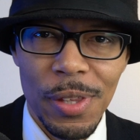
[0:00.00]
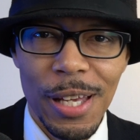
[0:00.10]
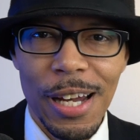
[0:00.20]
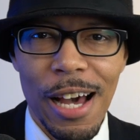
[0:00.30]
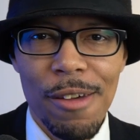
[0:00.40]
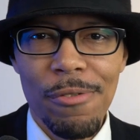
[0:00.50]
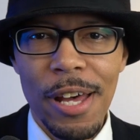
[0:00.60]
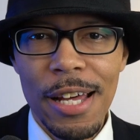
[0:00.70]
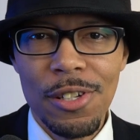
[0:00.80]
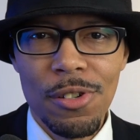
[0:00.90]
and I've
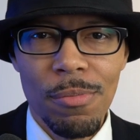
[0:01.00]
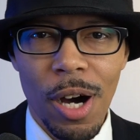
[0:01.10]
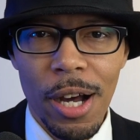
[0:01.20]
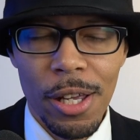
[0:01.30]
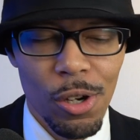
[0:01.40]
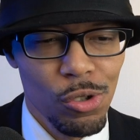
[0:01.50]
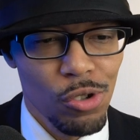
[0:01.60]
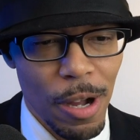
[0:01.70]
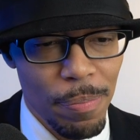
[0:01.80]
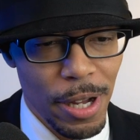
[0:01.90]
had some audio
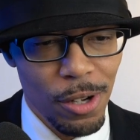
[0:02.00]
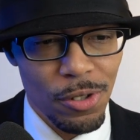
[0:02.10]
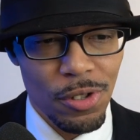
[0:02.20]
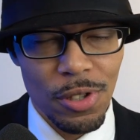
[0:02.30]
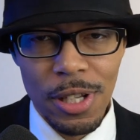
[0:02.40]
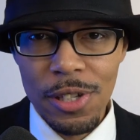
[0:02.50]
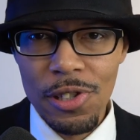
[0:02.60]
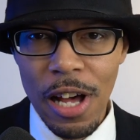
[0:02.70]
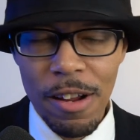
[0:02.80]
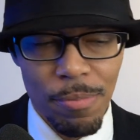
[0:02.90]
dropouts
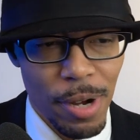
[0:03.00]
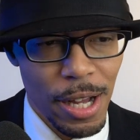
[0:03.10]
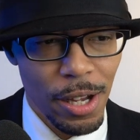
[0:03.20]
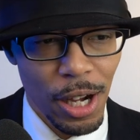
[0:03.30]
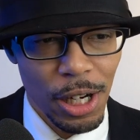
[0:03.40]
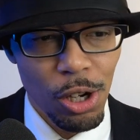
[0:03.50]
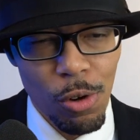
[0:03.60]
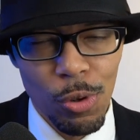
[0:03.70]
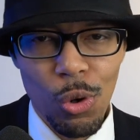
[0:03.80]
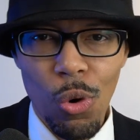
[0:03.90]
inside of my audio
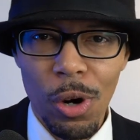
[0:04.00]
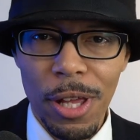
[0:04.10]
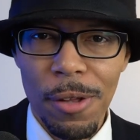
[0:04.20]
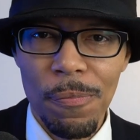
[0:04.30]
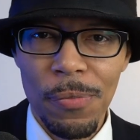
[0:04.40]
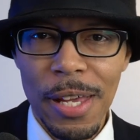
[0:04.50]
recording,